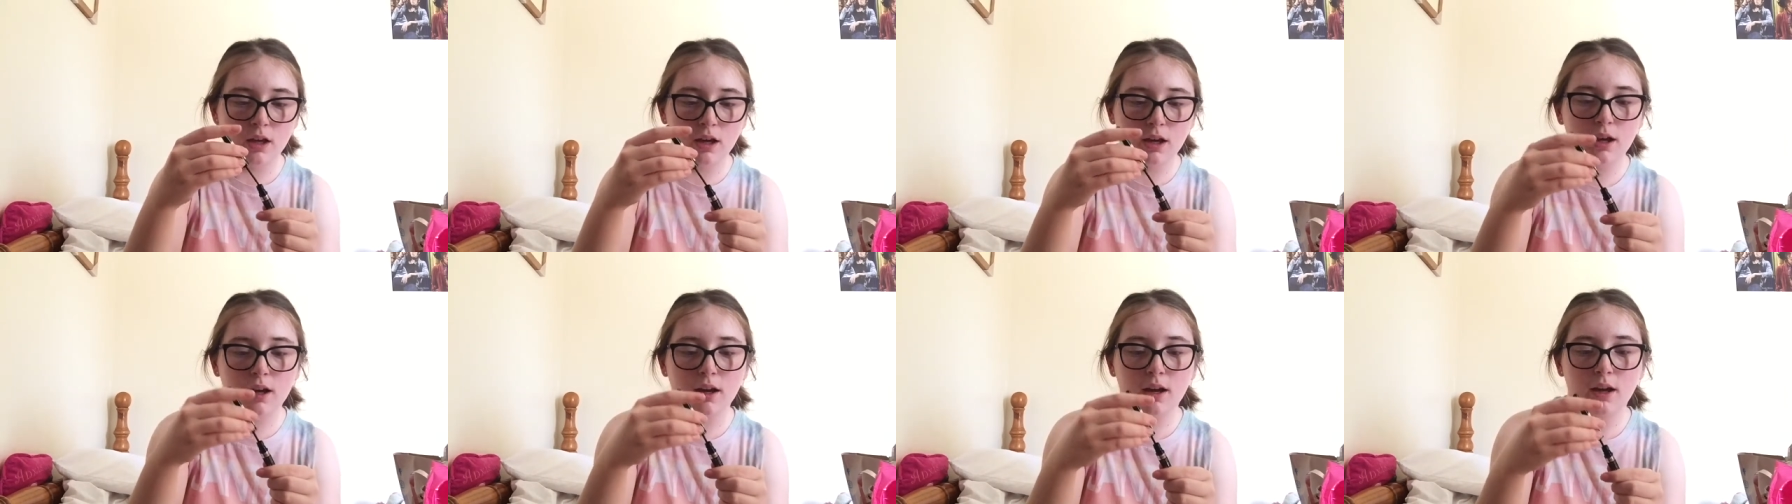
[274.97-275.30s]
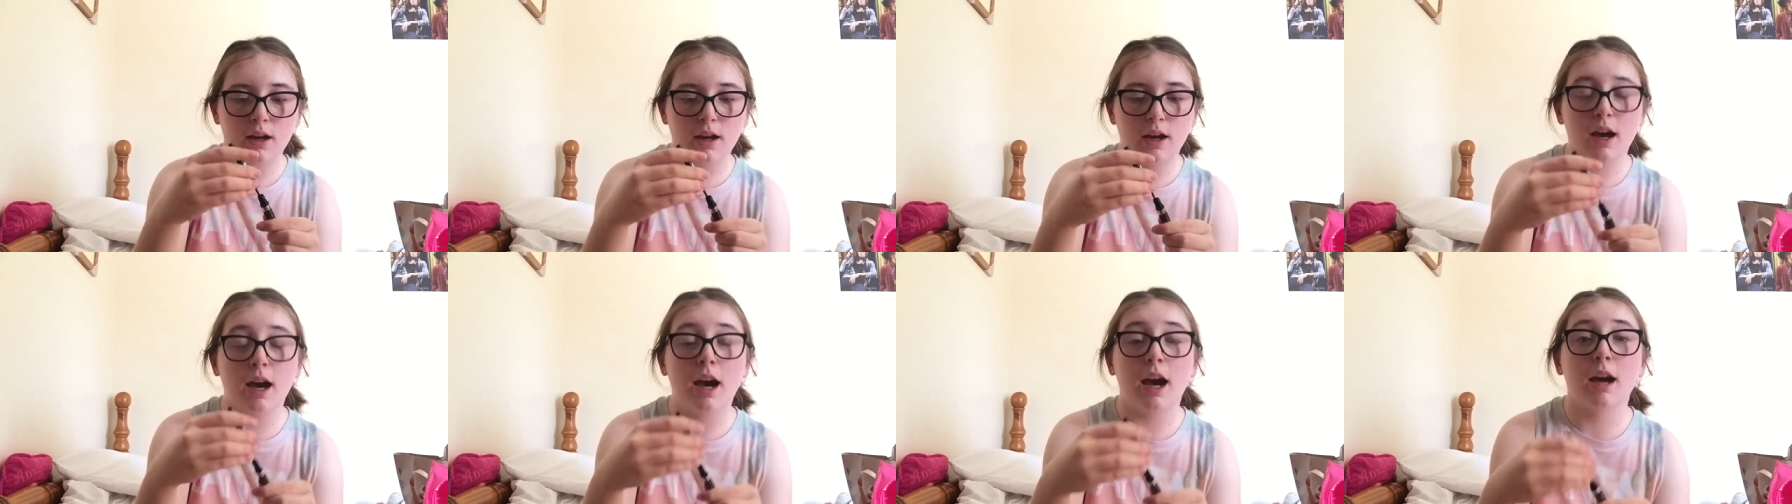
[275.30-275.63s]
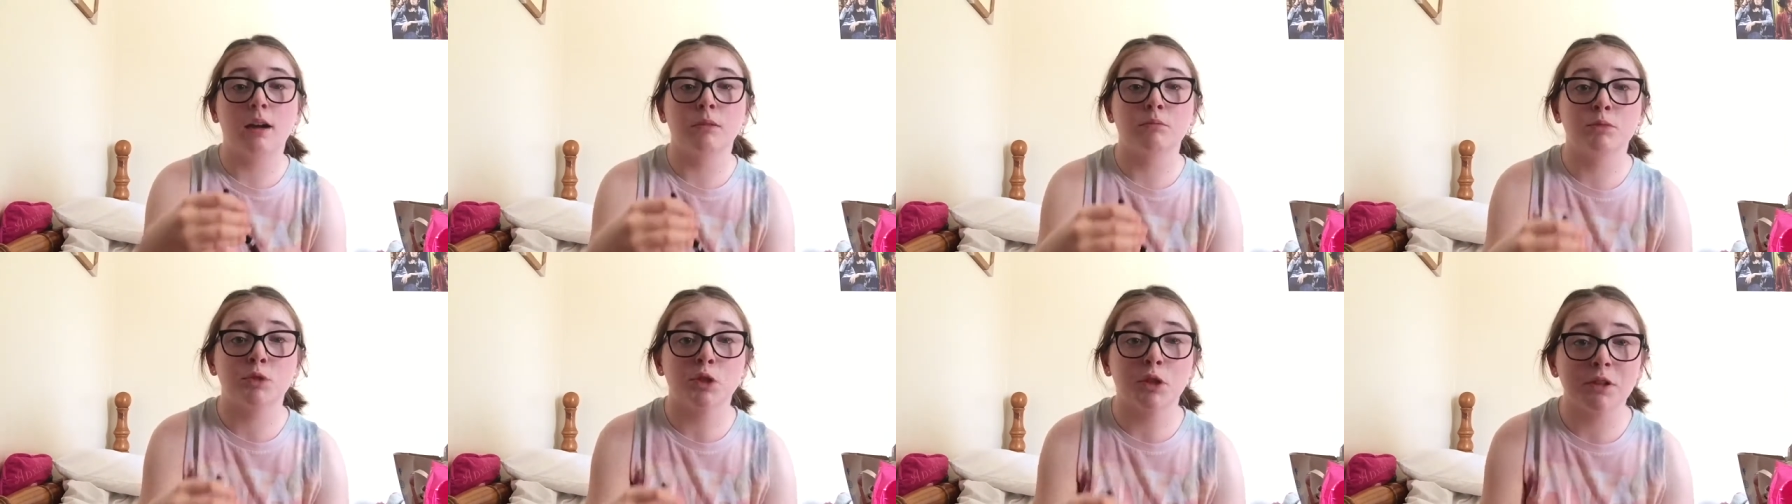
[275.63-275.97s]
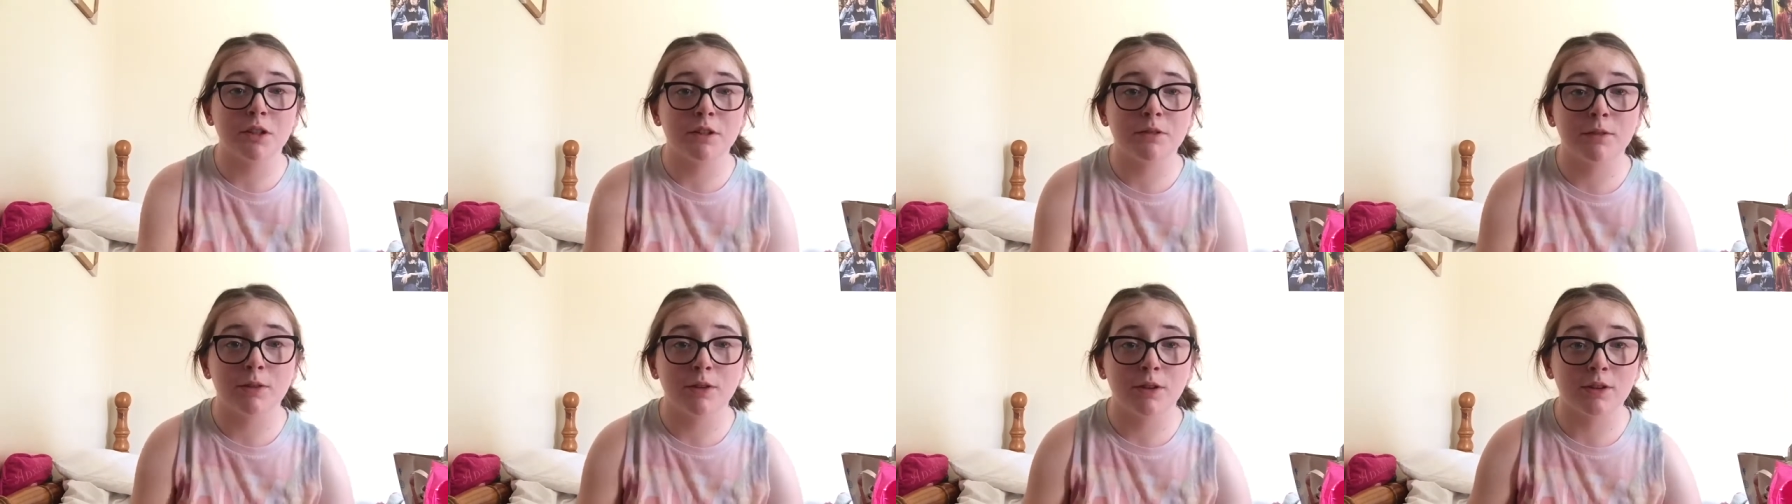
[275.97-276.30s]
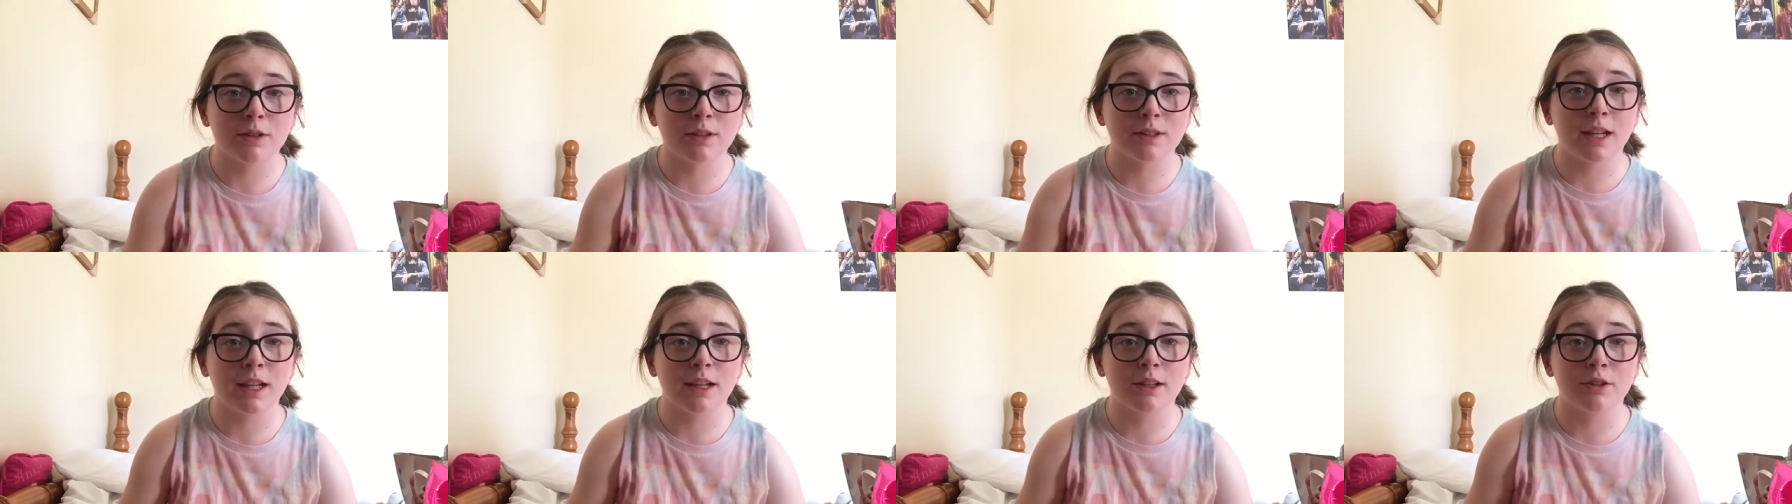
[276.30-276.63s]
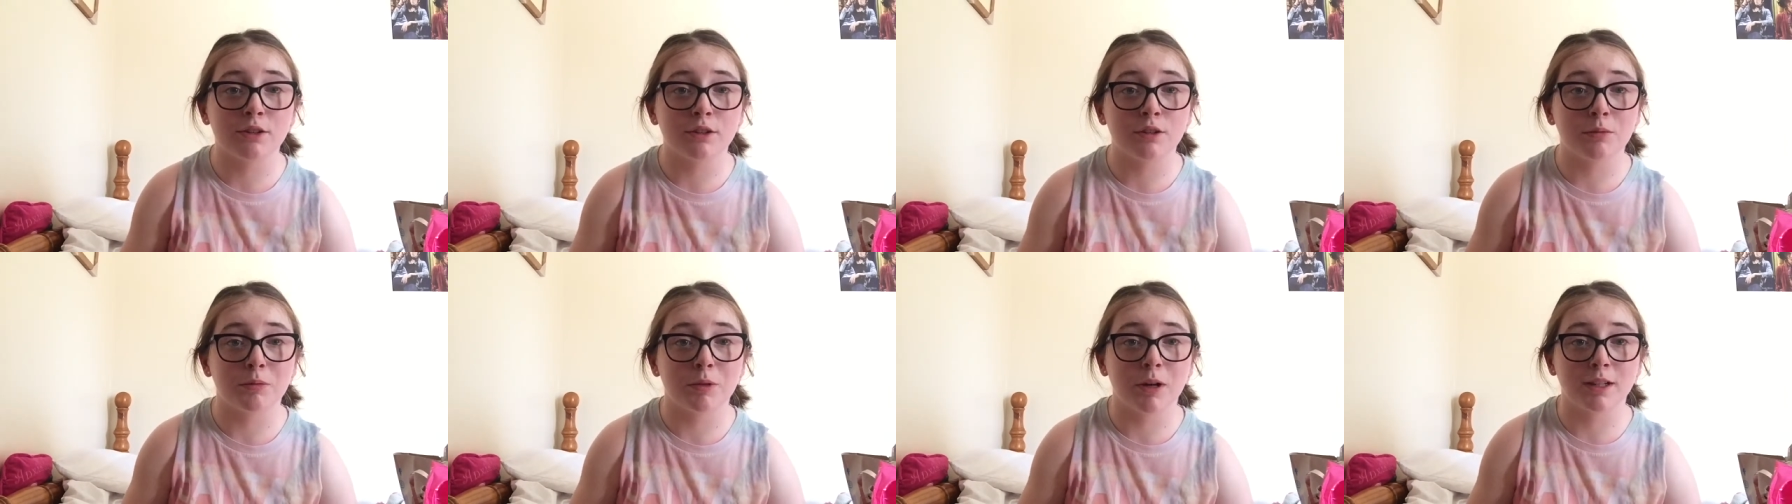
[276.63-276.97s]
Uh, I'm sorry for not
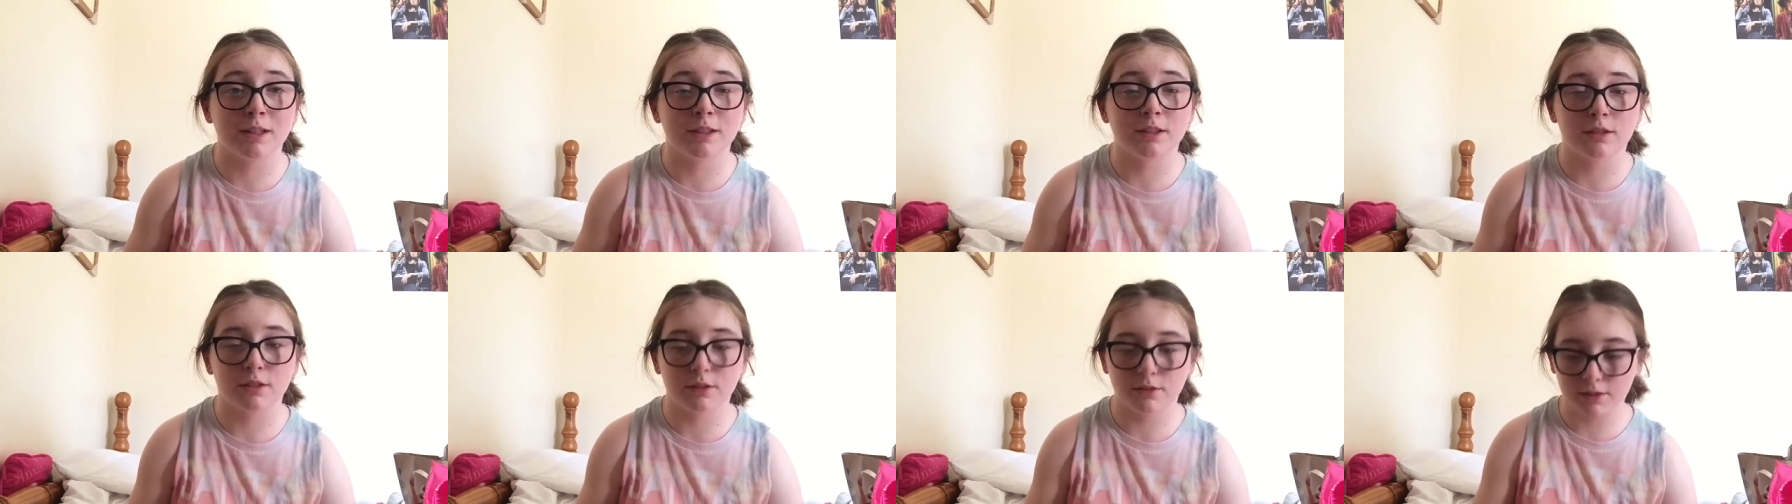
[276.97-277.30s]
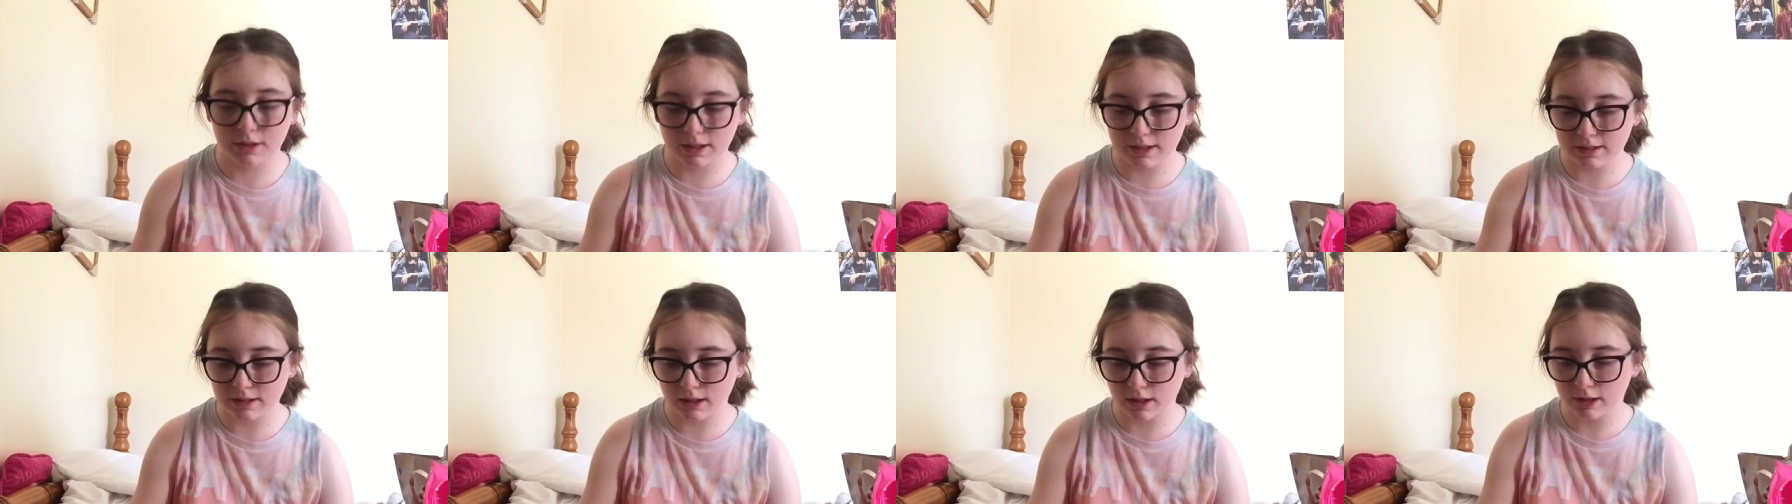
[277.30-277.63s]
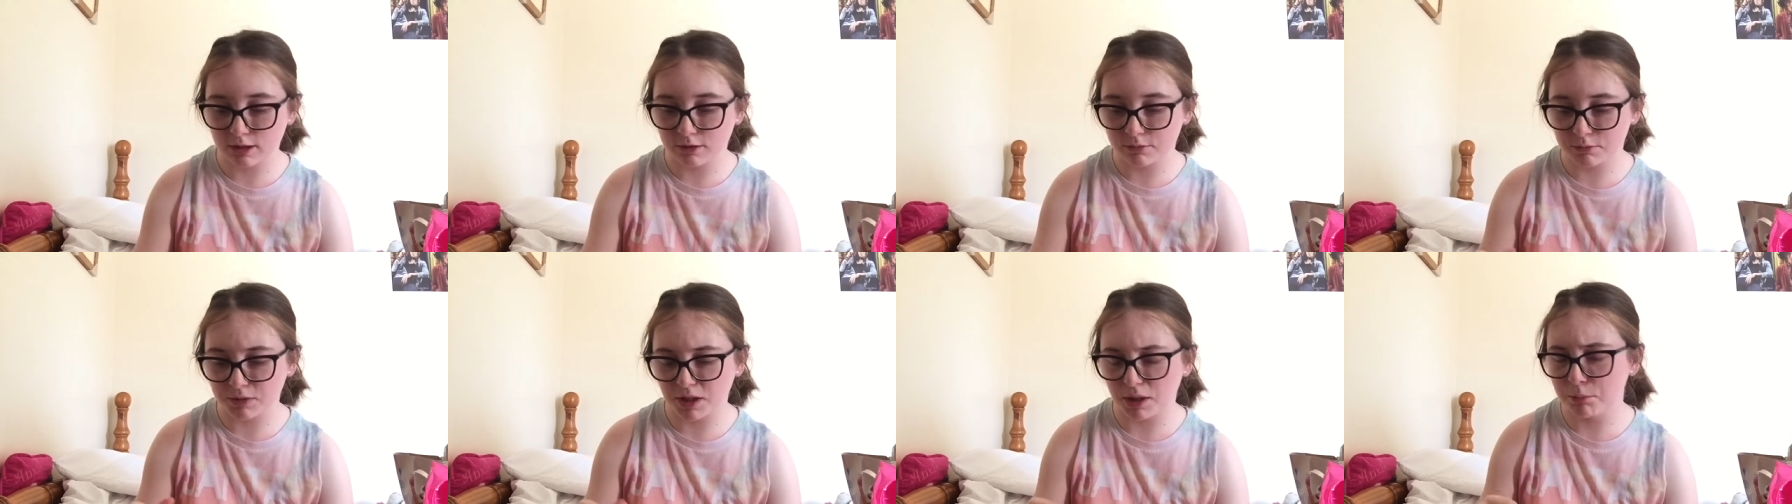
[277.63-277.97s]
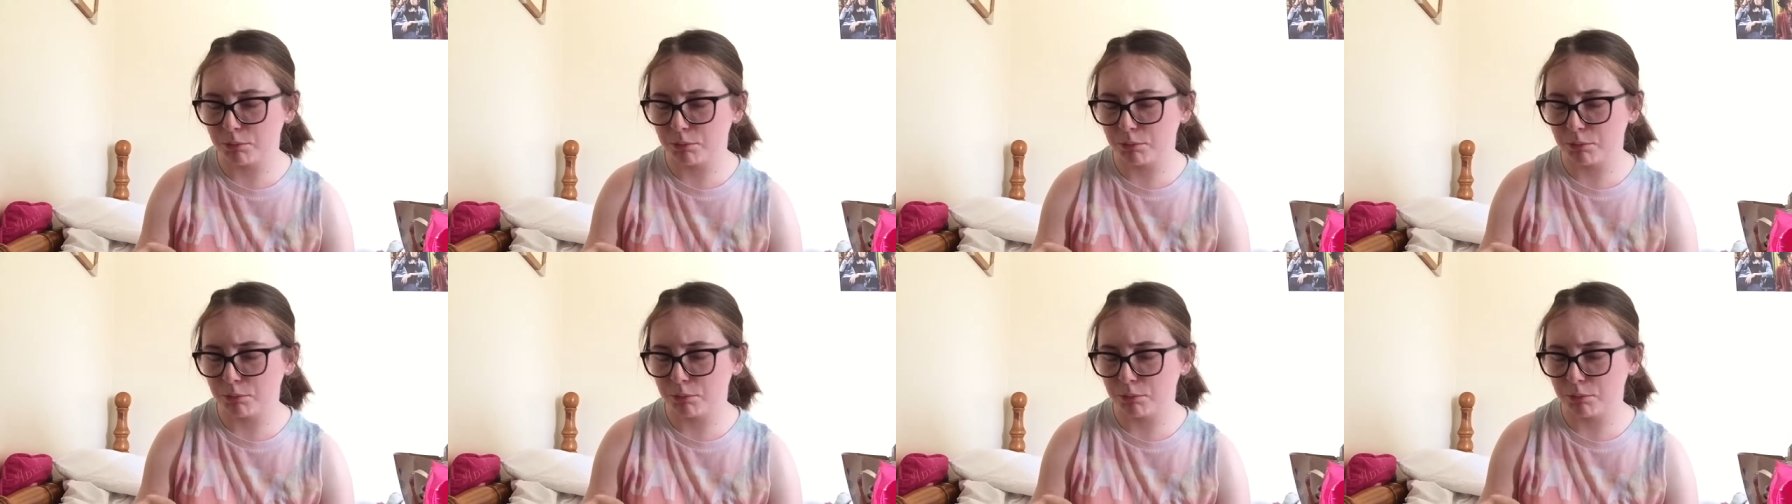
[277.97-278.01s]
telling you the prices of these items,